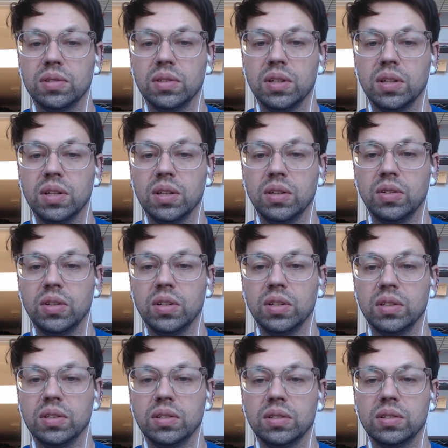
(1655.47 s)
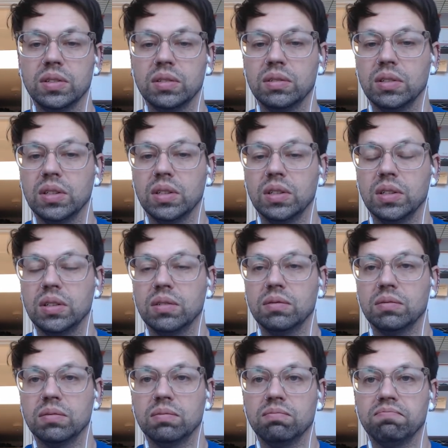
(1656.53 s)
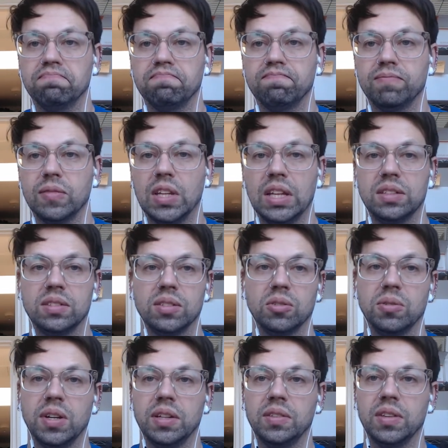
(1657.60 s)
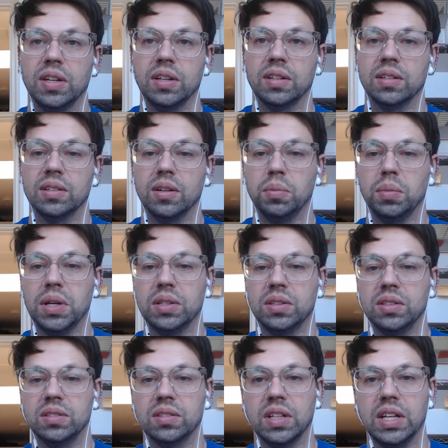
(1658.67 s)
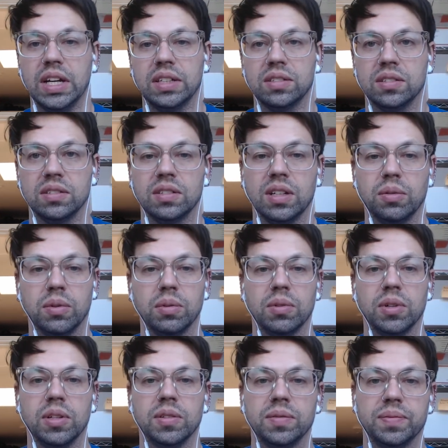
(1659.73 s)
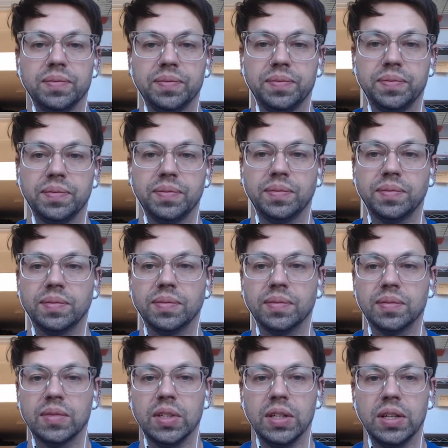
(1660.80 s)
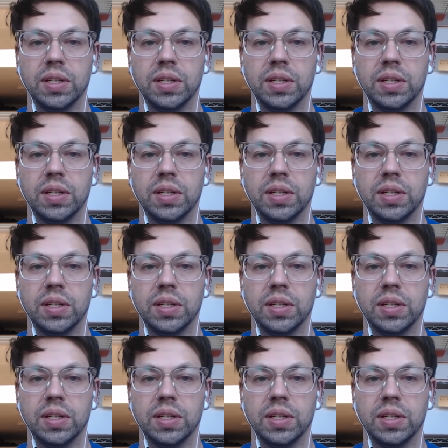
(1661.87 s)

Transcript: You can That's the great thing about these classes that we run. Yeah.